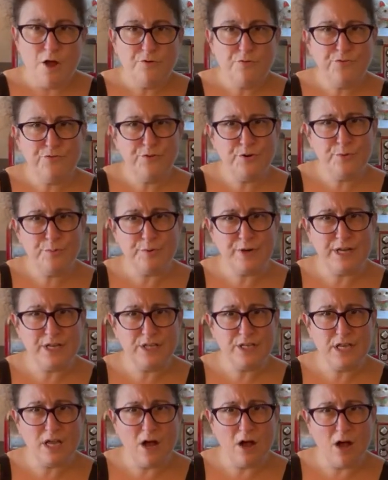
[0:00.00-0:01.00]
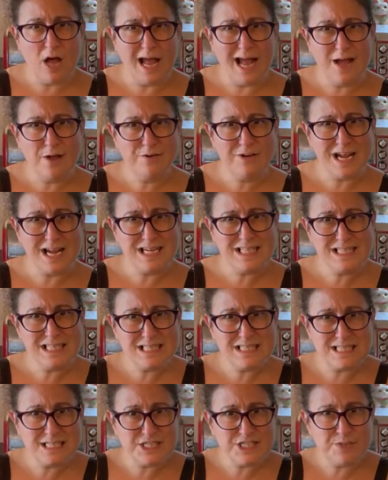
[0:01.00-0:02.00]
For real, y'all, how nice
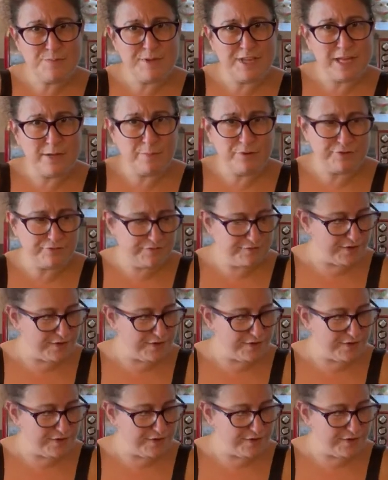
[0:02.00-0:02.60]
is it to be able to